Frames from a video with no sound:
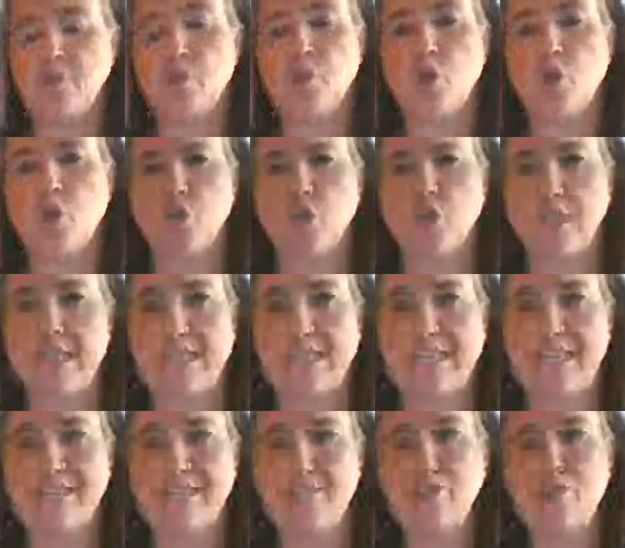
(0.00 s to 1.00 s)
Longer in
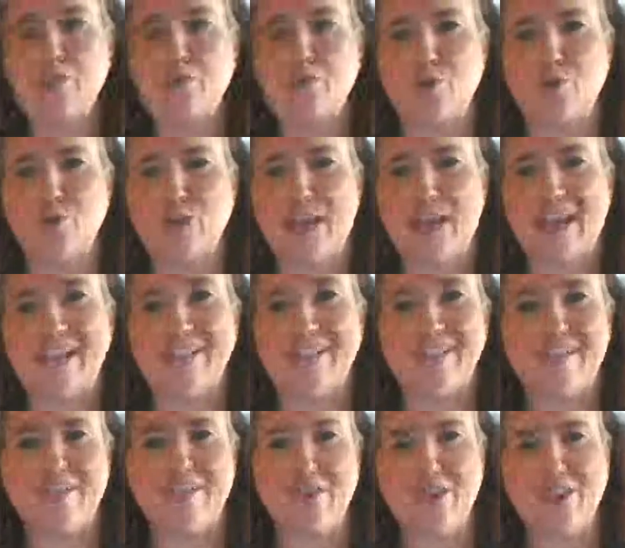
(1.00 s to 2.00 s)
length, shorter in height.
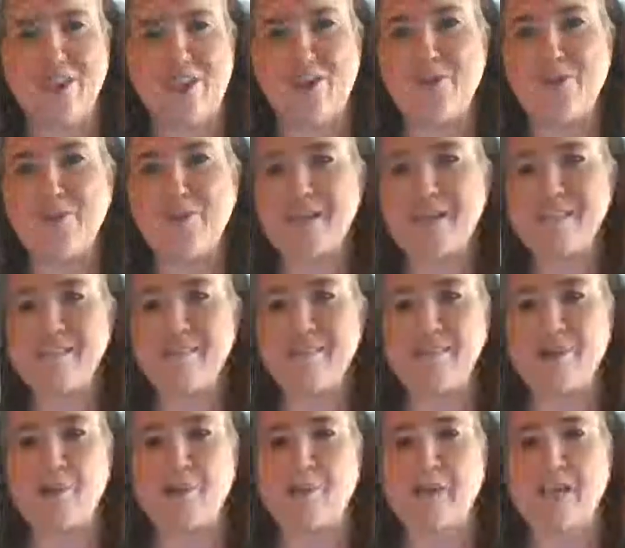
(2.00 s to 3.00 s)
There you go. That's the
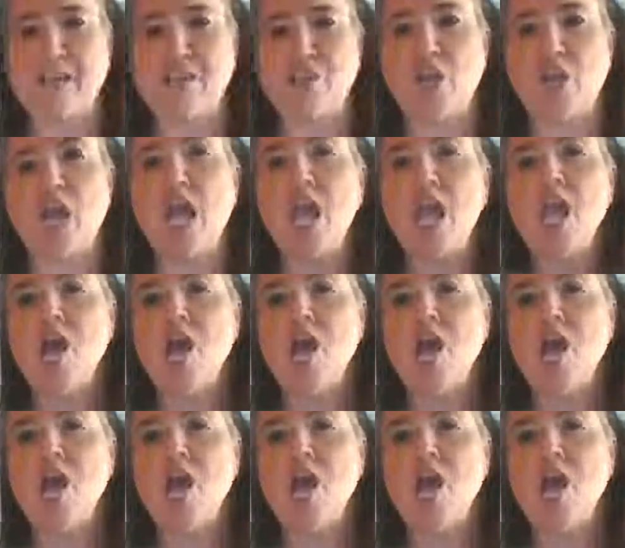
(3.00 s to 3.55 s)
better way to do it.